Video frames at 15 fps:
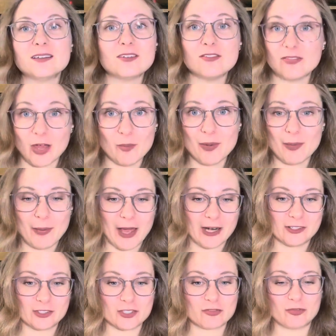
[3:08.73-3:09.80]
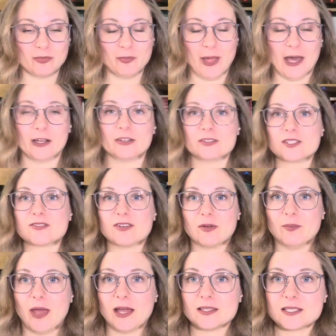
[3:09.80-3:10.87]
found my patterns from
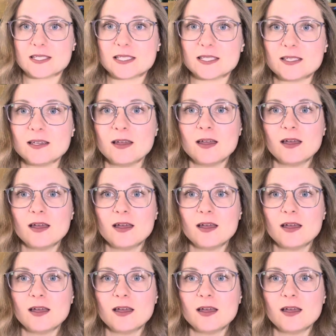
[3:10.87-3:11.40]
Etsy.